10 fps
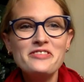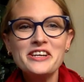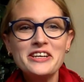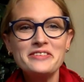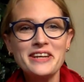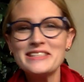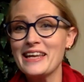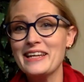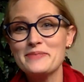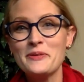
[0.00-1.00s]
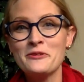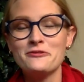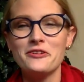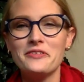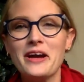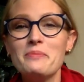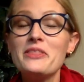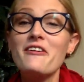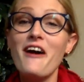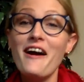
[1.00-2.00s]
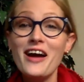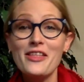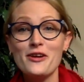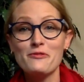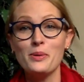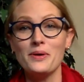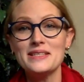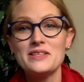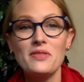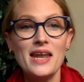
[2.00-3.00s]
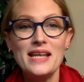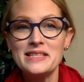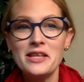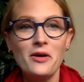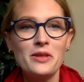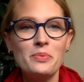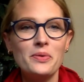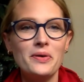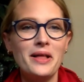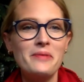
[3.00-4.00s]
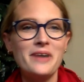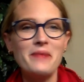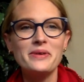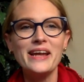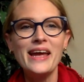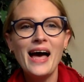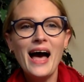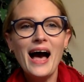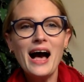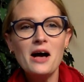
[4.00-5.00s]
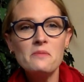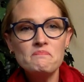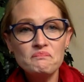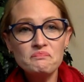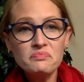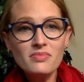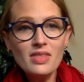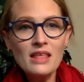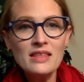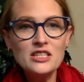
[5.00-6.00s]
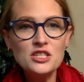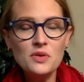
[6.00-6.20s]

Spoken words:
good reason. It's beautiful, right? But there are other pools, so that isn't the only pool on property. They do